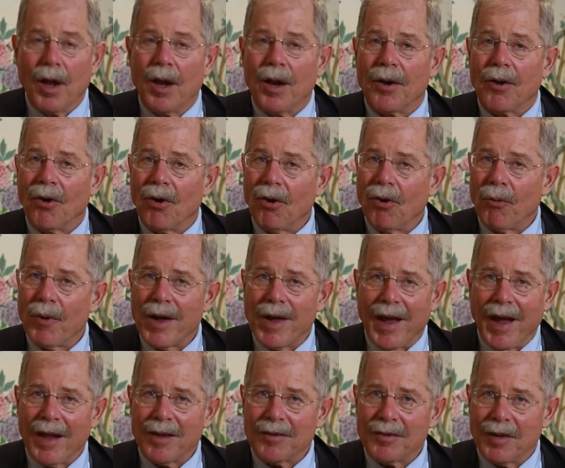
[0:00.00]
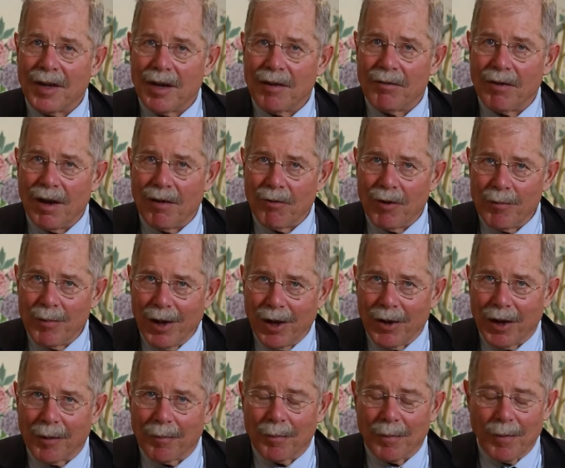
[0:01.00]
No, we can't save every
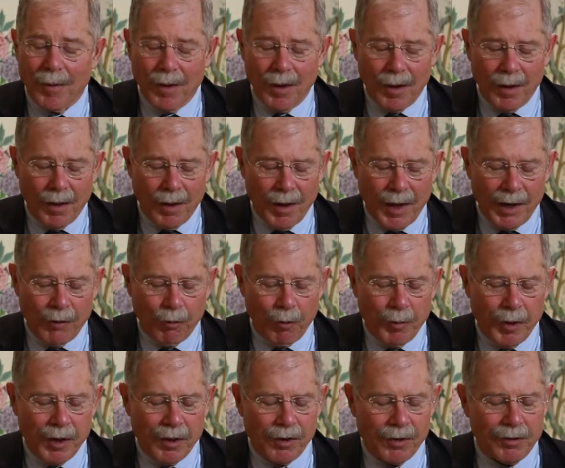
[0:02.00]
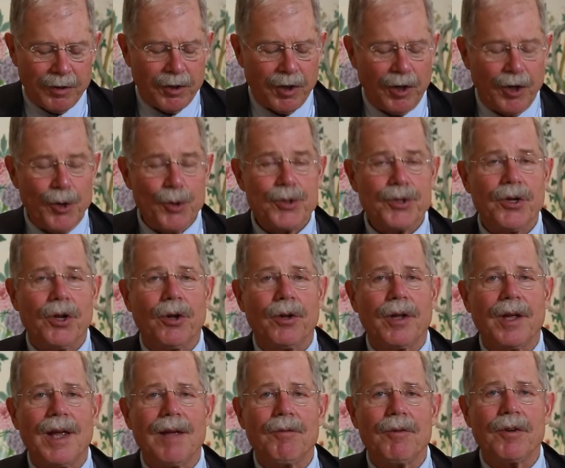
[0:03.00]
building, and it would be delusional,
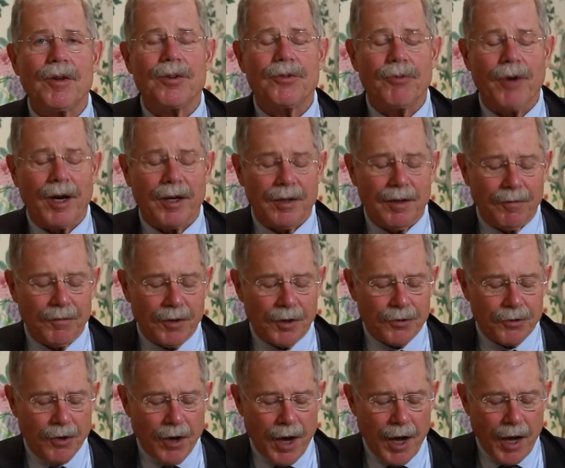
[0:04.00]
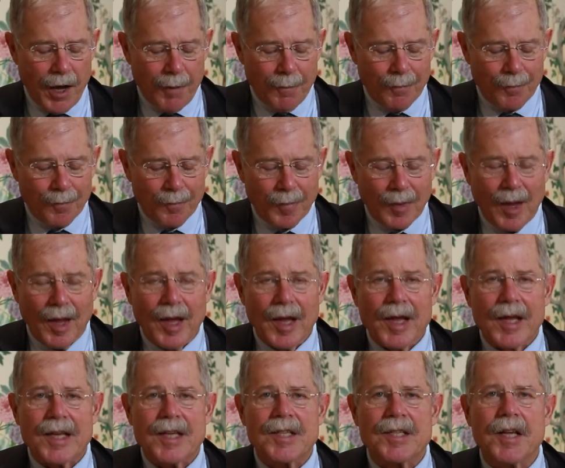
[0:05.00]
even destructive to try.
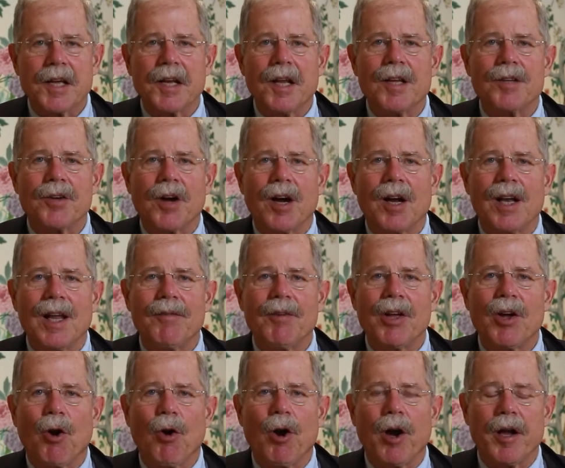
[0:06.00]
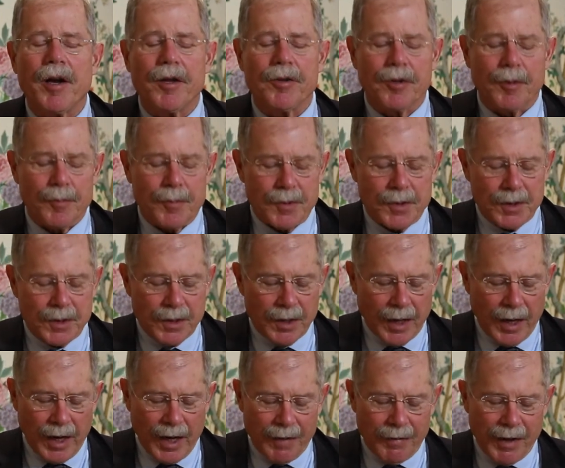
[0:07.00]
Cities are living organisms
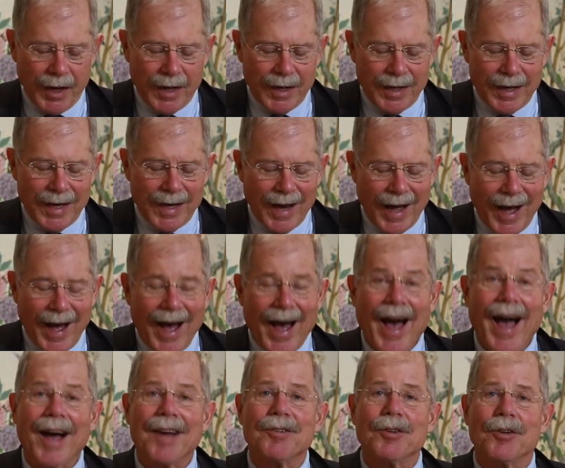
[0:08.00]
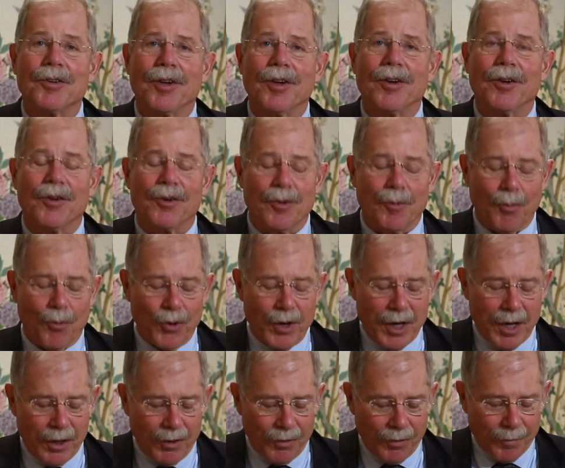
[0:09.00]
and they need oxygen to
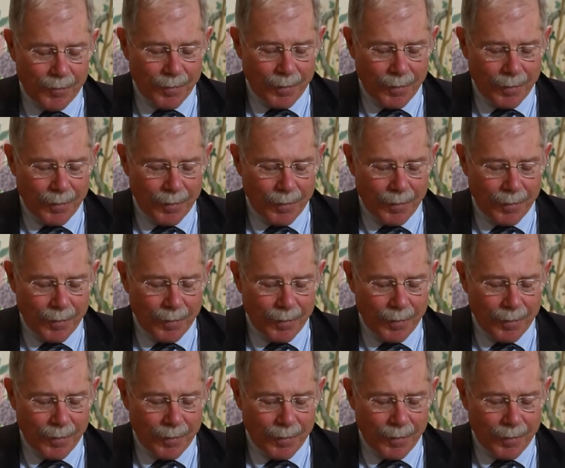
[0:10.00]
breathe.